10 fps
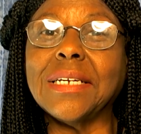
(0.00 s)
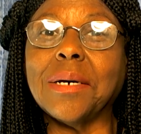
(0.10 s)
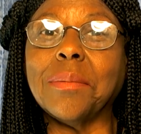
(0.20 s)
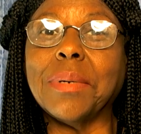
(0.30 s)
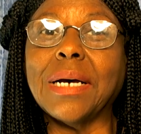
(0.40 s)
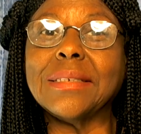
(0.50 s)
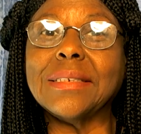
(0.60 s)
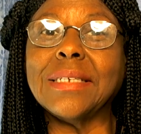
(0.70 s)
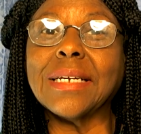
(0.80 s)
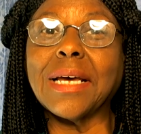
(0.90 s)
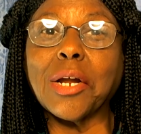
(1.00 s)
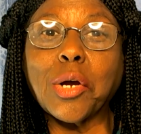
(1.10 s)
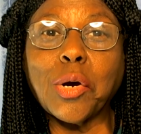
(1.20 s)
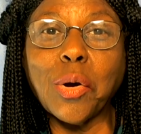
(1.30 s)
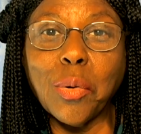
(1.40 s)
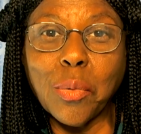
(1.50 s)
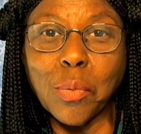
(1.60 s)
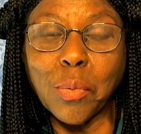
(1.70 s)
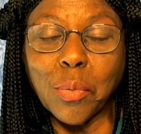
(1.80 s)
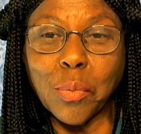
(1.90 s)
about they got a
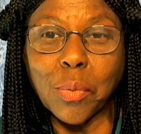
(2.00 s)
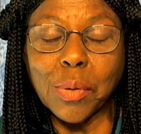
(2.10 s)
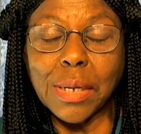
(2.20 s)
cold.